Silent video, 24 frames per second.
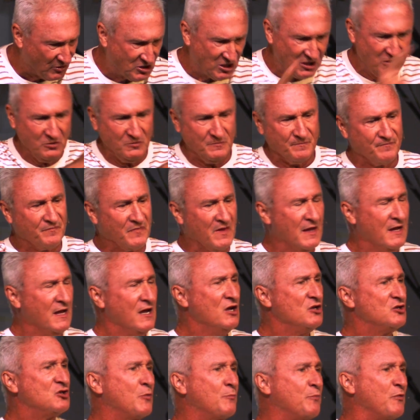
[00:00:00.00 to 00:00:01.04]
two,
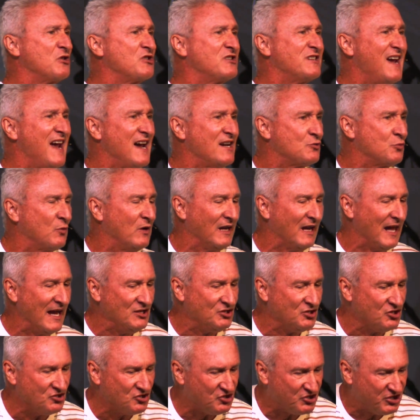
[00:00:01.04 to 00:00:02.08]
to protect
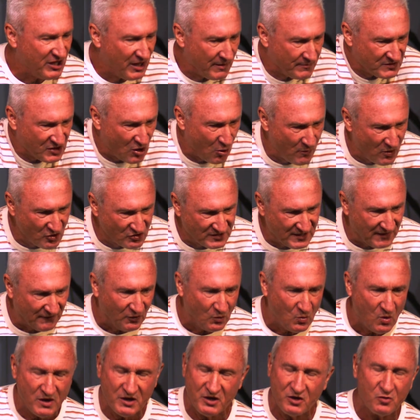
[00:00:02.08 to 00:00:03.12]
relationships. Almost
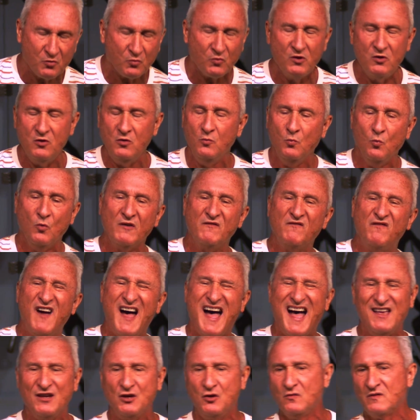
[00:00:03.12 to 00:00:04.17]
everyone in the room would
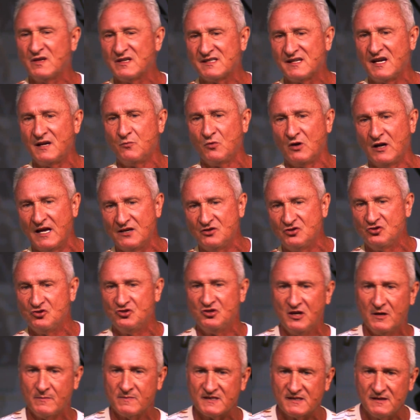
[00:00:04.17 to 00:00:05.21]
value the same
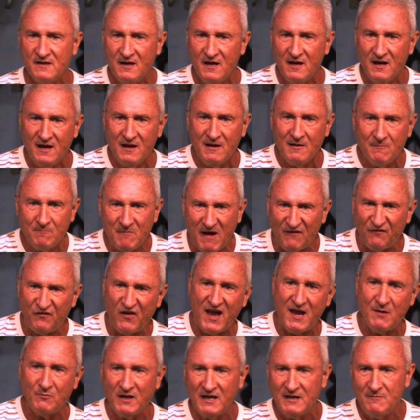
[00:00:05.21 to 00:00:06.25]
relationships. My
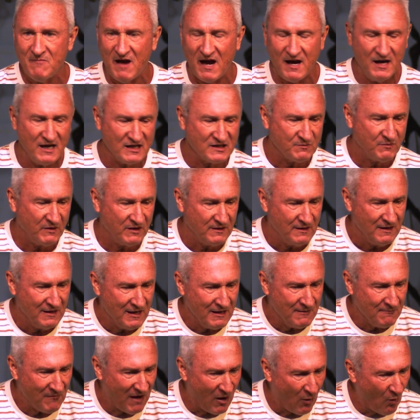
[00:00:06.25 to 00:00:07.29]
family, my husband,
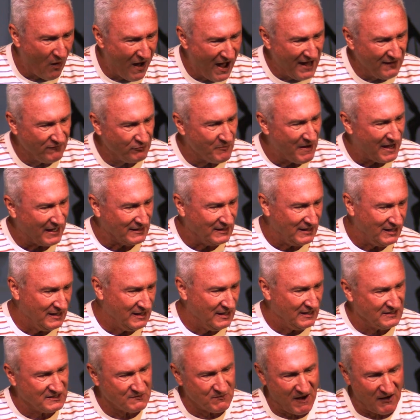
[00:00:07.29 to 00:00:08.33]
my wife, my
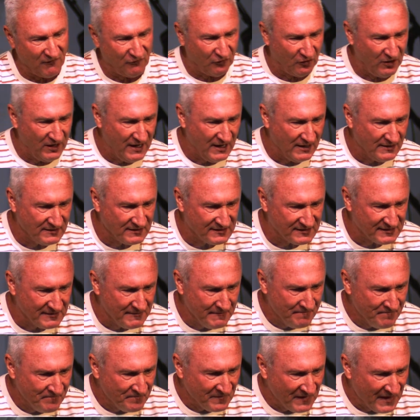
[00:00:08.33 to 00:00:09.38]
kids, my friends.
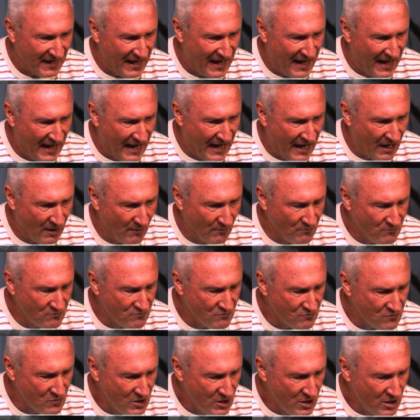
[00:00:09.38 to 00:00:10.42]

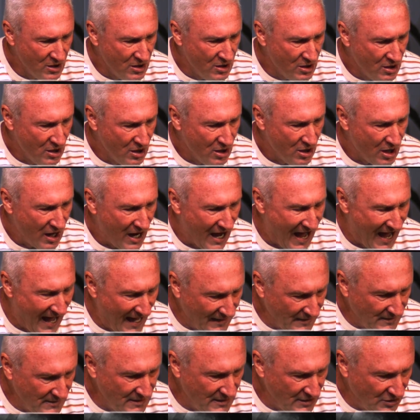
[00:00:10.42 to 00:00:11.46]

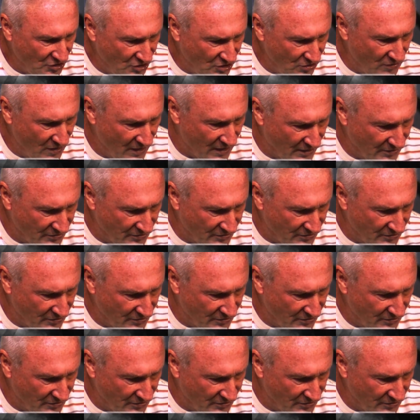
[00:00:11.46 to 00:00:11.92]
I need you to